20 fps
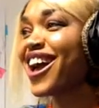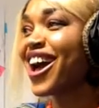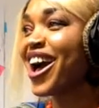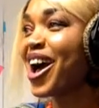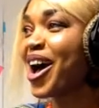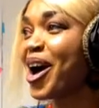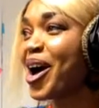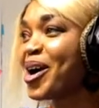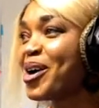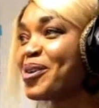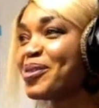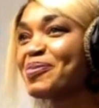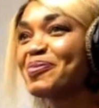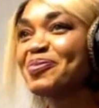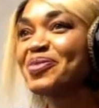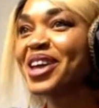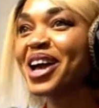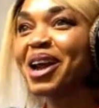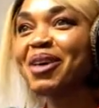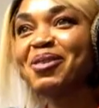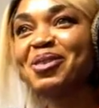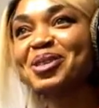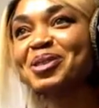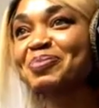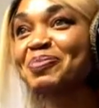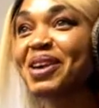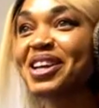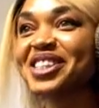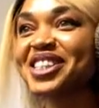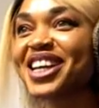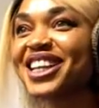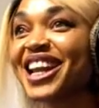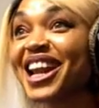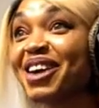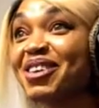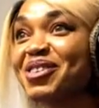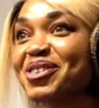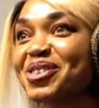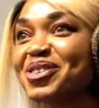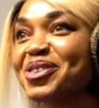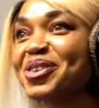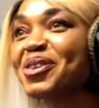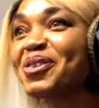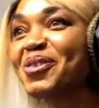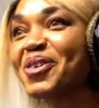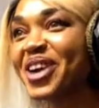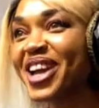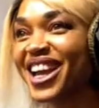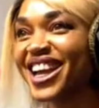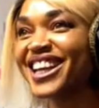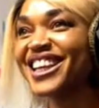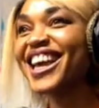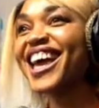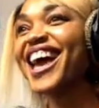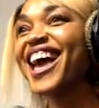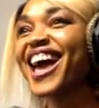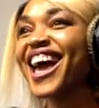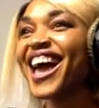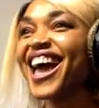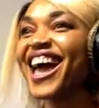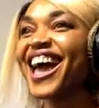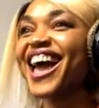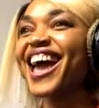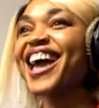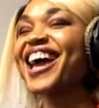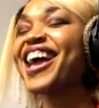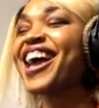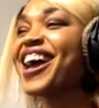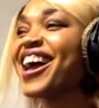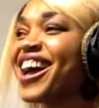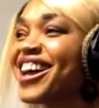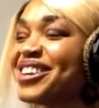that I was special, that I could do it. Yeah.